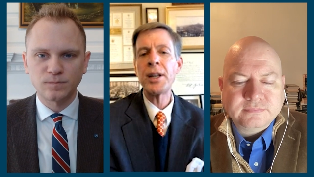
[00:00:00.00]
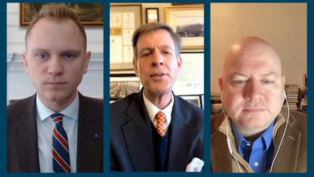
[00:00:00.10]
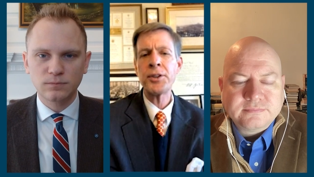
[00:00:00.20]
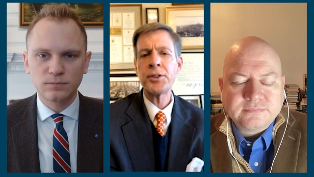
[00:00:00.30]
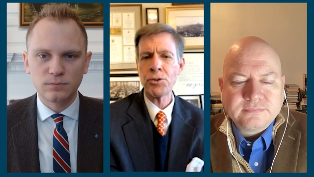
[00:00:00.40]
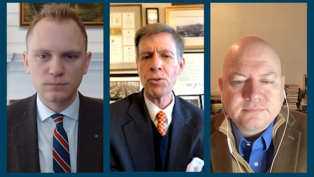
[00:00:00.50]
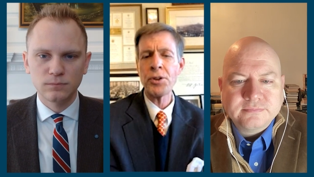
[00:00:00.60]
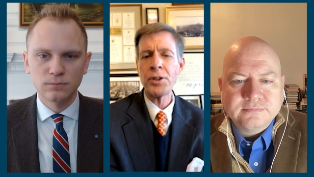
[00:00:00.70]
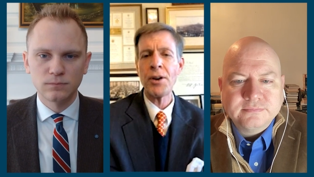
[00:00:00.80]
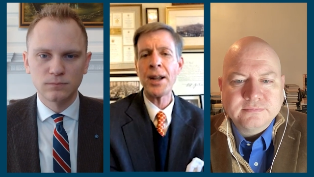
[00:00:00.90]
Speaker 1: this
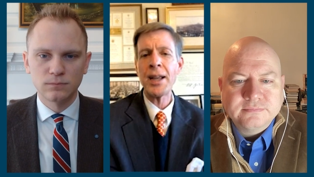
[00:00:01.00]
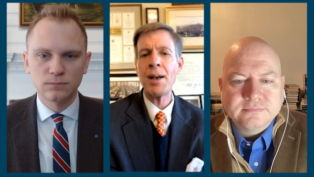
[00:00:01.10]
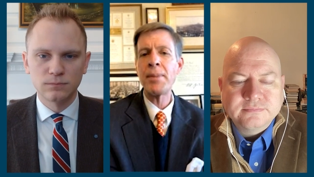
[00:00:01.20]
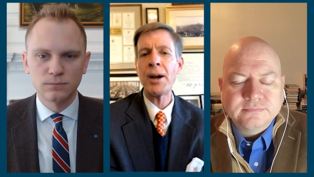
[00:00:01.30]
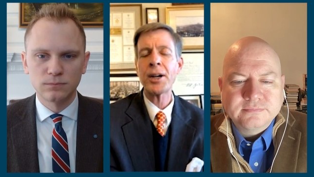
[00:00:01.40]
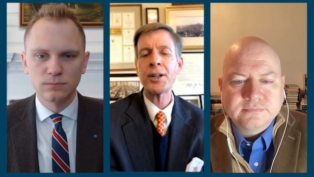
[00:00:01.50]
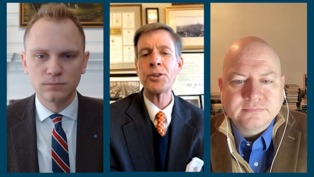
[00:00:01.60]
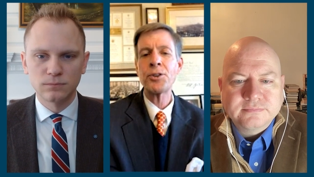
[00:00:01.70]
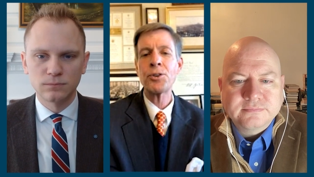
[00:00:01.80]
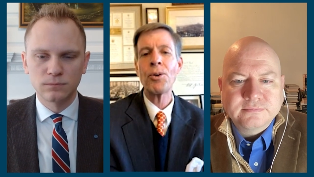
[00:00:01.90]
extraordinary American
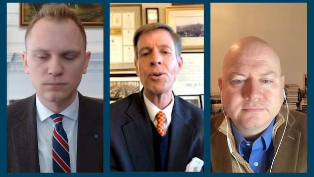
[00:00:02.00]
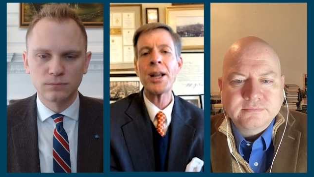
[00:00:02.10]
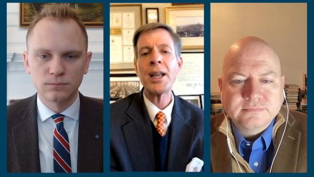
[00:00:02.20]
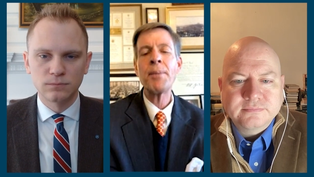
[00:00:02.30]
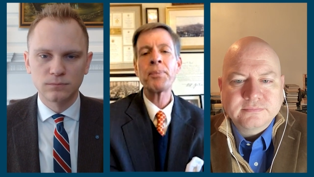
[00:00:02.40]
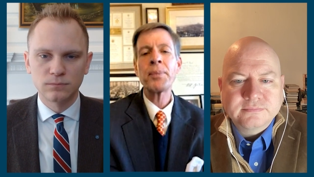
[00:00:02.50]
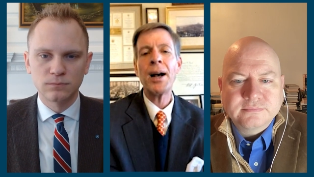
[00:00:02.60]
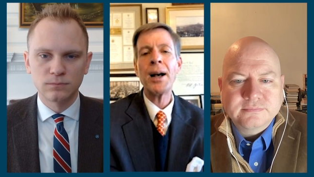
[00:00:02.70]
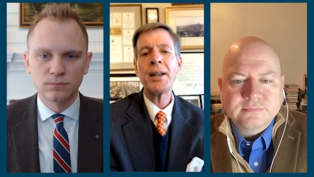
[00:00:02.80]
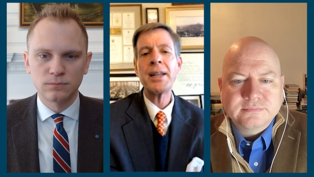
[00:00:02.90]
story
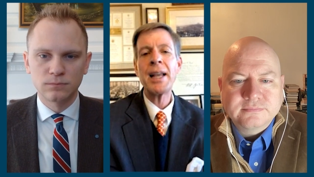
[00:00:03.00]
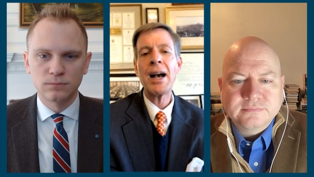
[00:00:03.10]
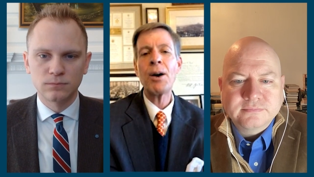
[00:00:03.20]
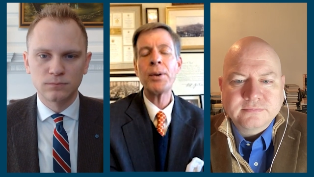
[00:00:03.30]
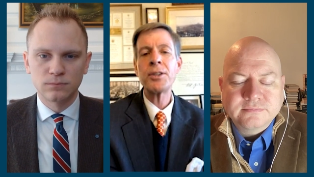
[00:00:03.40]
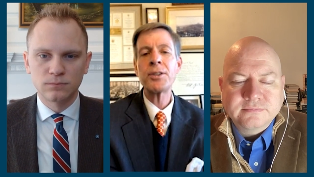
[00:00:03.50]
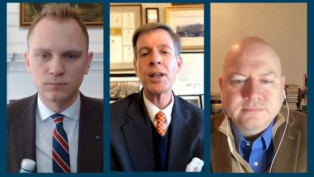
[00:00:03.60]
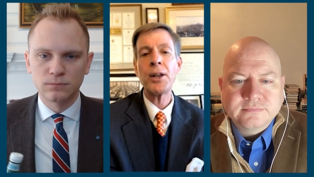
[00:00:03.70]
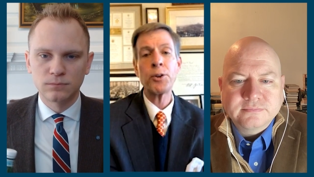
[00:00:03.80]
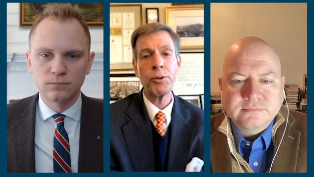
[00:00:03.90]
uh, now is
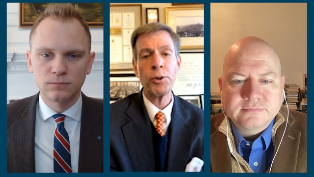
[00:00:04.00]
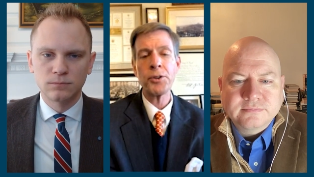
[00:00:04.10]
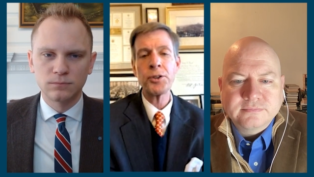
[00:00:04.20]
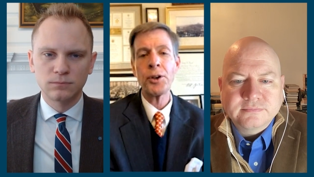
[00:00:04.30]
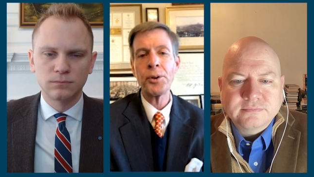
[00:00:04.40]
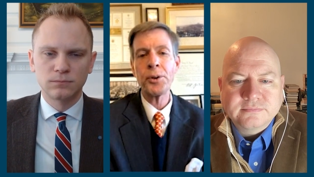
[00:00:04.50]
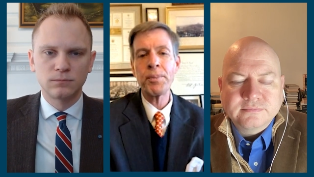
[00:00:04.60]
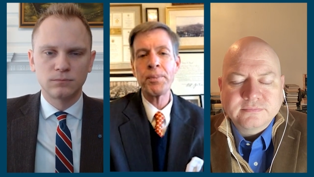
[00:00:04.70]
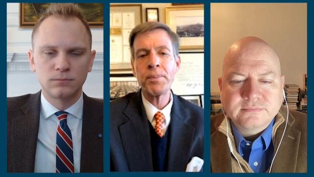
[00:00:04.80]
under full assault.